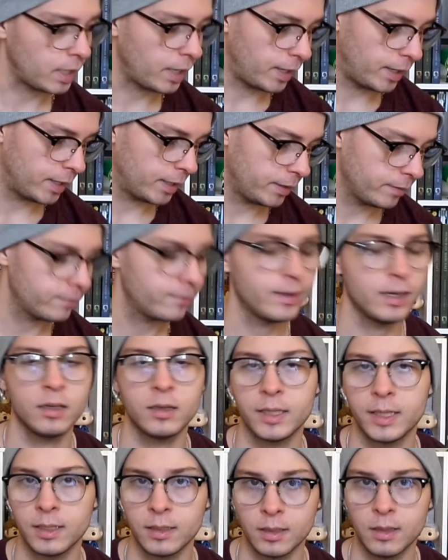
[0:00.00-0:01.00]
I
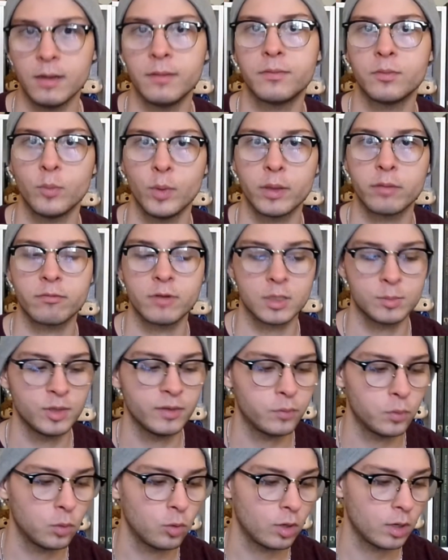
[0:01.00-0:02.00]
fell in love with Rhythm
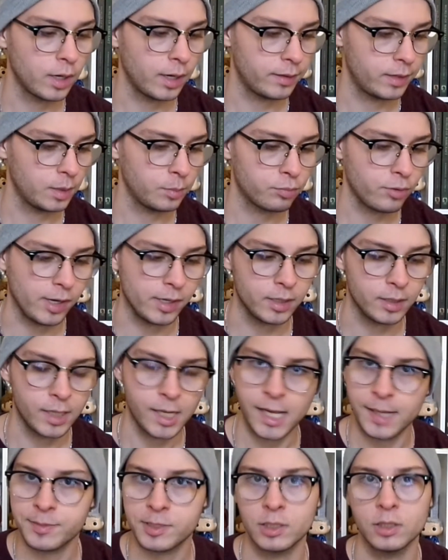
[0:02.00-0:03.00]
of War. I think Brandon
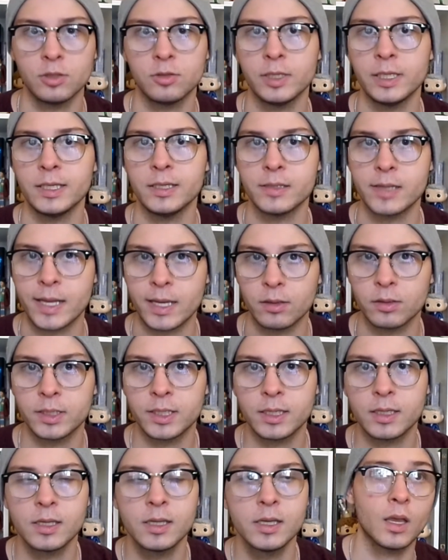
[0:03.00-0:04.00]
absolutely nailed
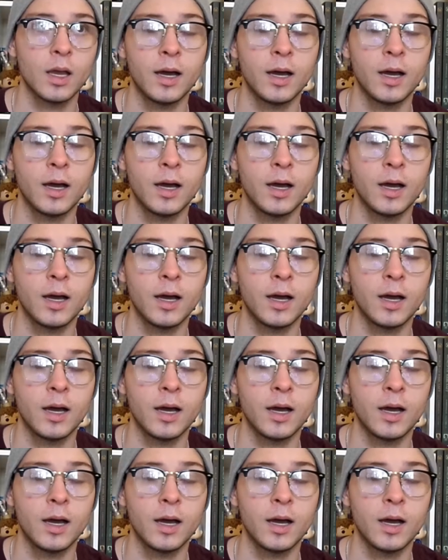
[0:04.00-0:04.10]
it.